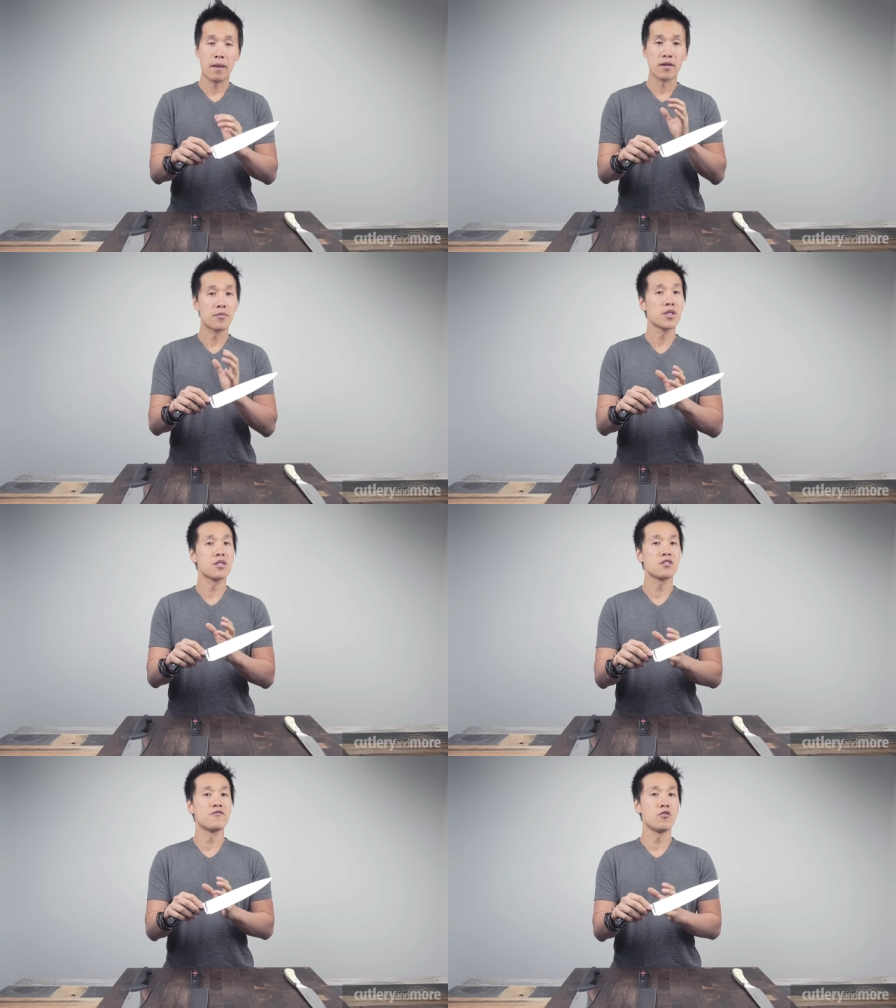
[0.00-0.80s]
Now
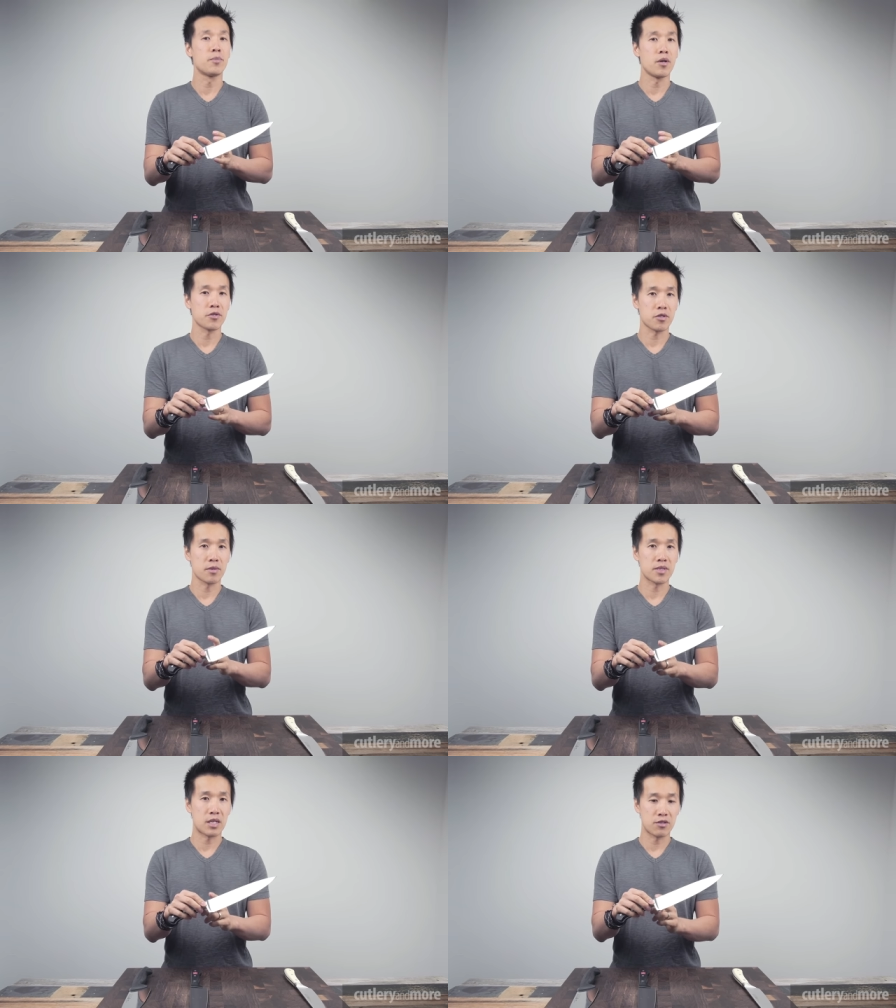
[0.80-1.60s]
because the full bolster
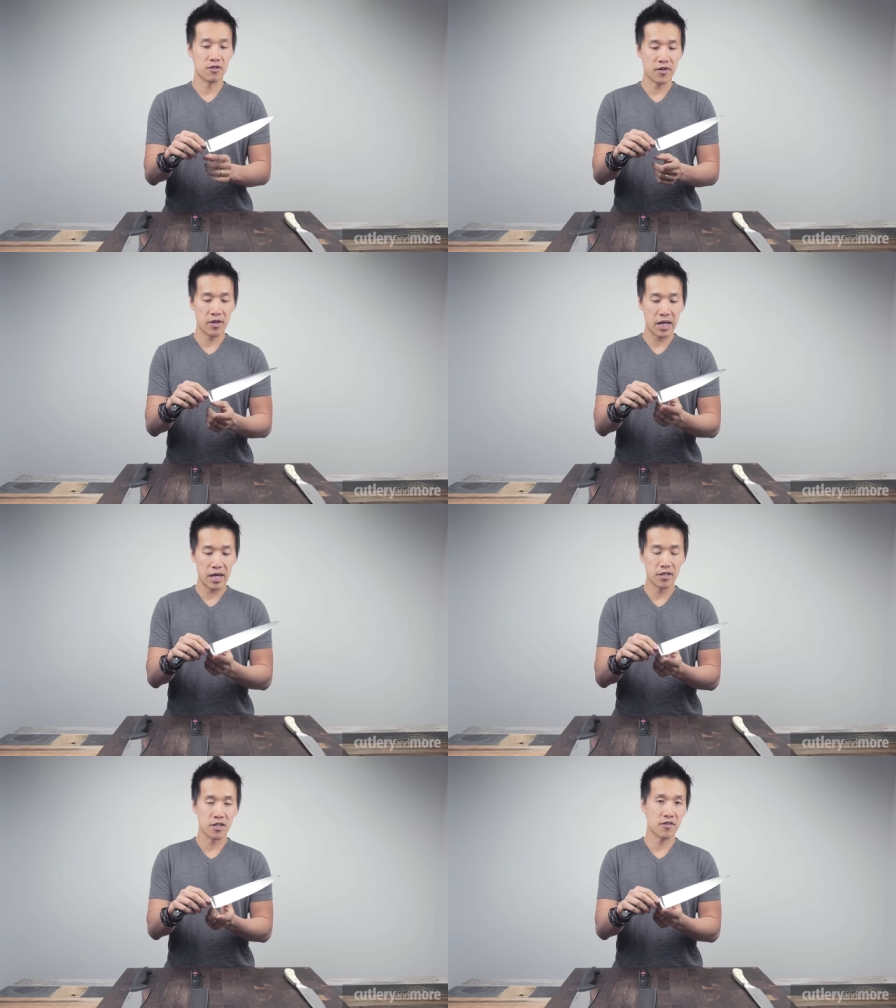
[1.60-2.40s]
comes down to the very
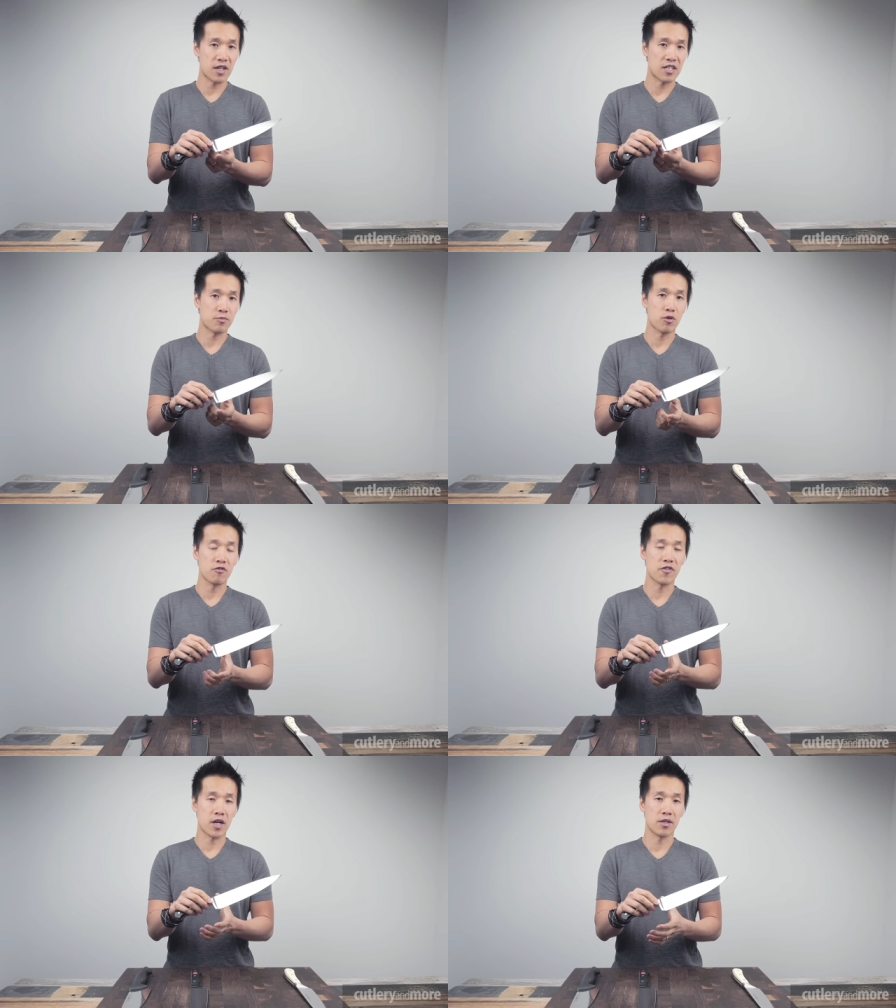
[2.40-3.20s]
edge of the knife's
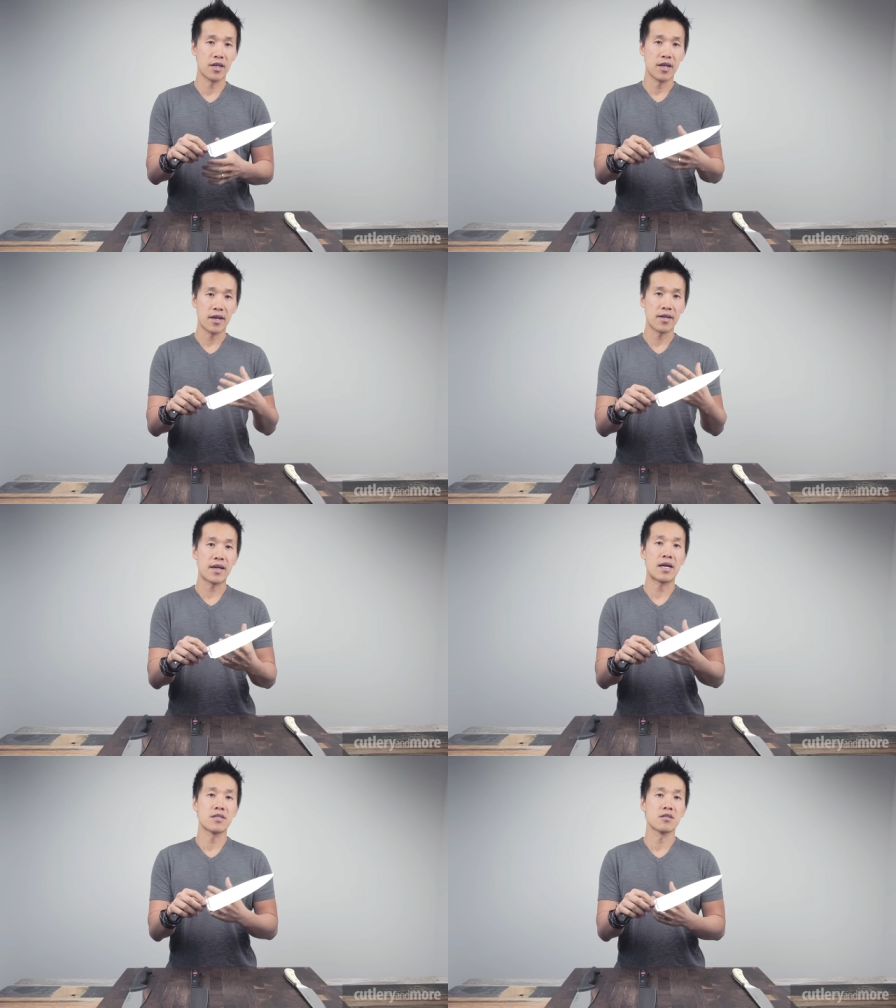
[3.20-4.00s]
profile, it
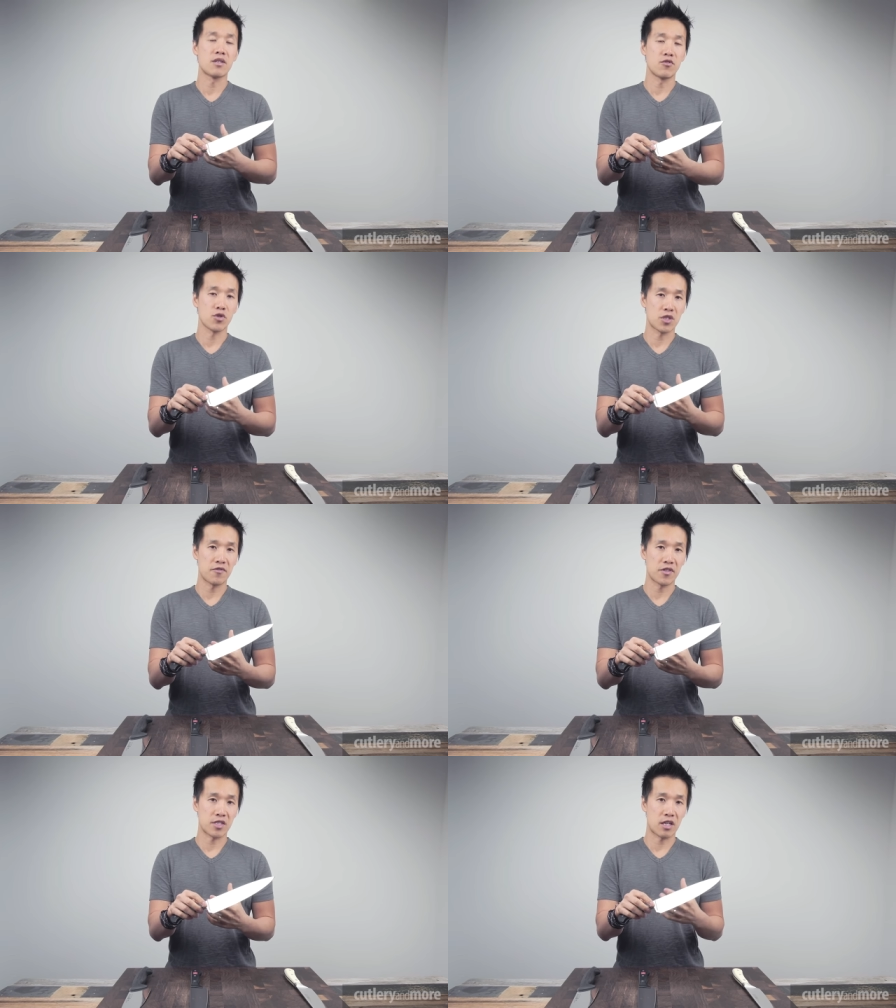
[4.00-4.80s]
adds a level of
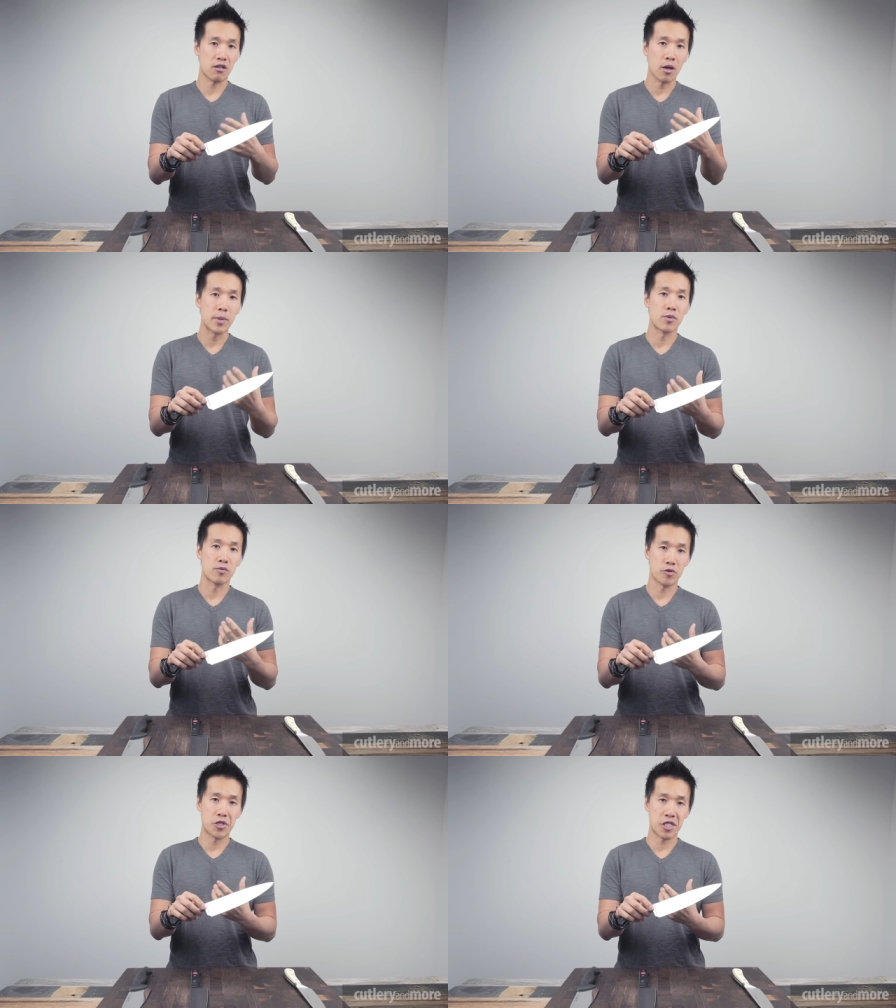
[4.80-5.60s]
stiffness that a lot of people
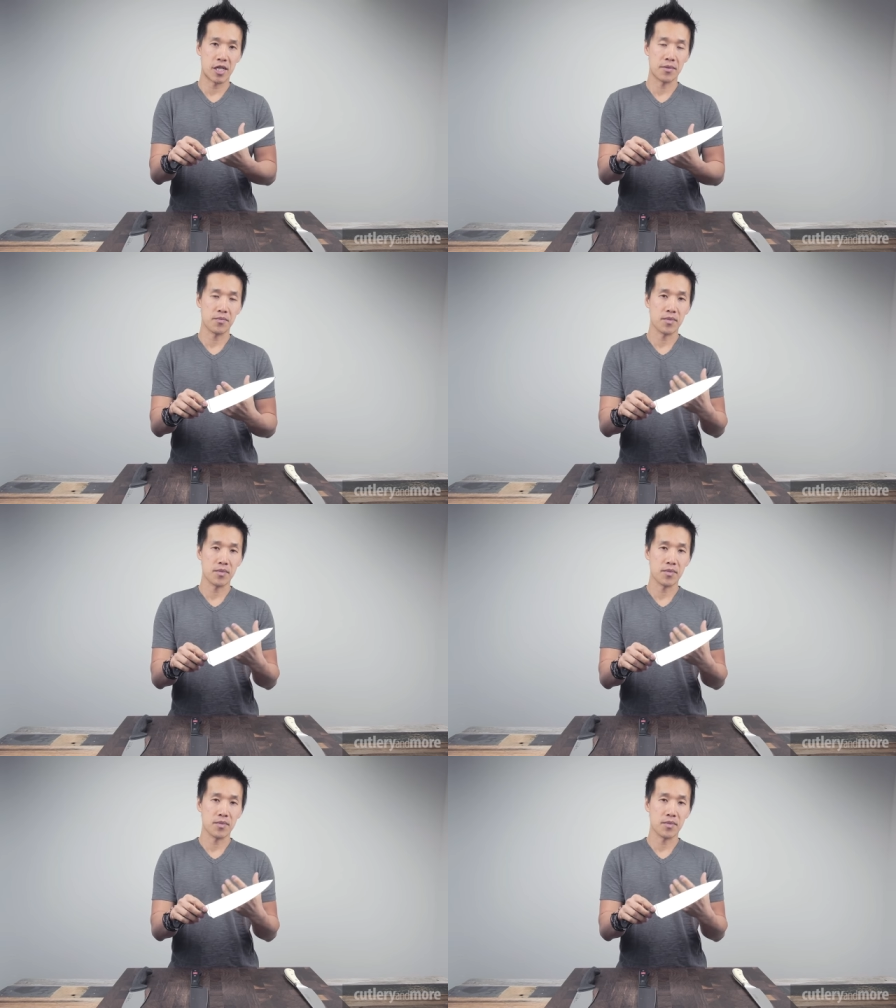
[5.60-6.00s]
appreciate.